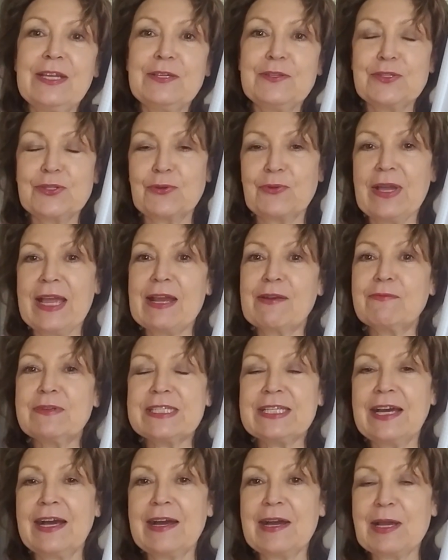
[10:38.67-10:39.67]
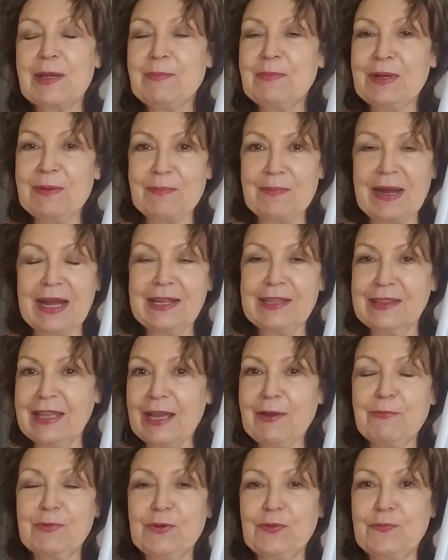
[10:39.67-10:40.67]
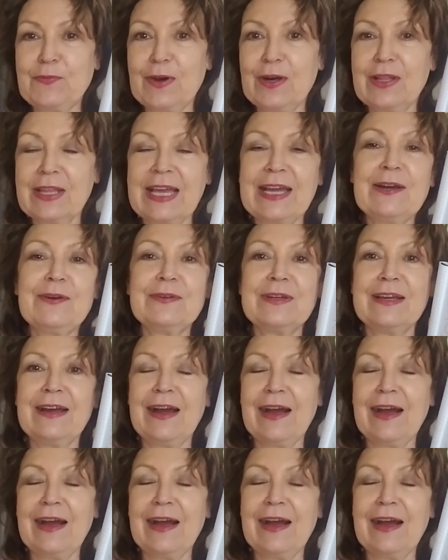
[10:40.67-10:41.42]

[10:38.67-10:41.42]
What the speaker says: So every time my light would fall out,